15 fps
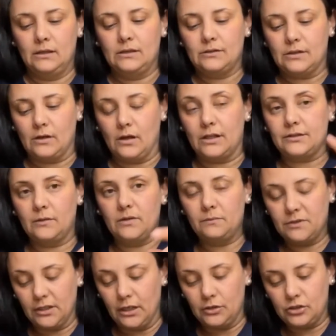So I don't want them
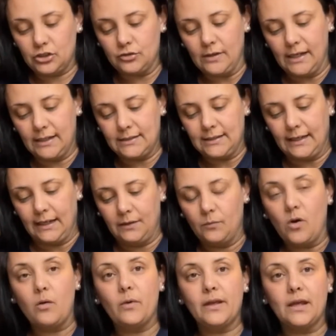to go straight in.
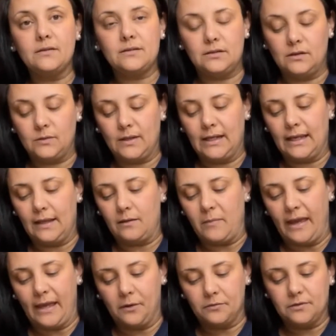What we're going to do is we're going to get them
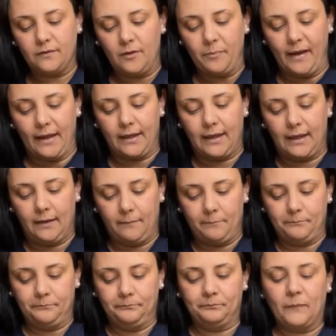out of the packet
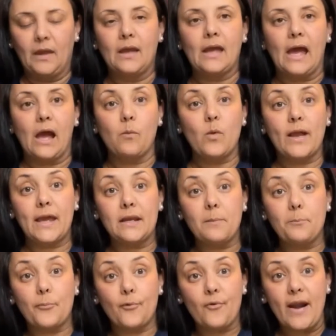and we're going
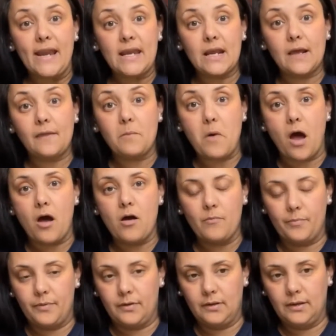to break them up
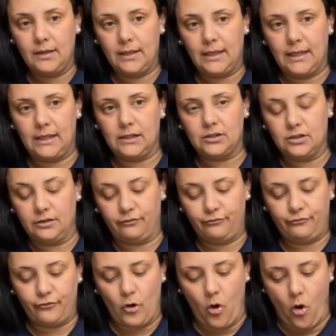into
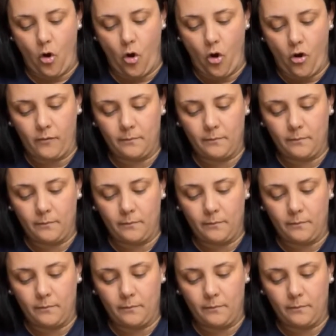4,